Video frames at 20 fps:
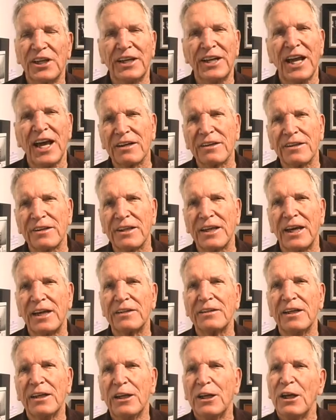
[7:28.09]
And out of
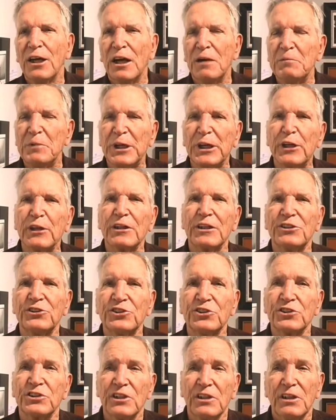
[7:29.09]
that,
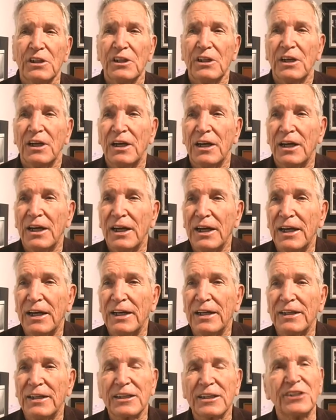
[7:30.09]
Americans
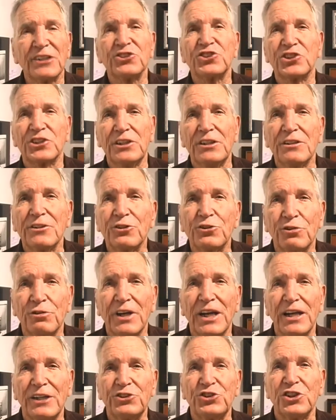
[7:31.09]
uh, can see the
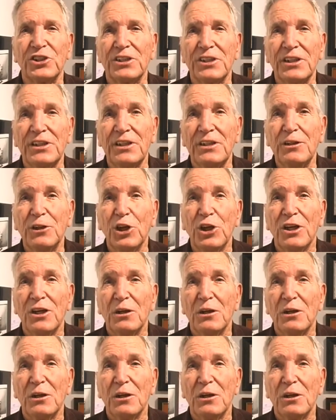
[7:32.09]
tragedy,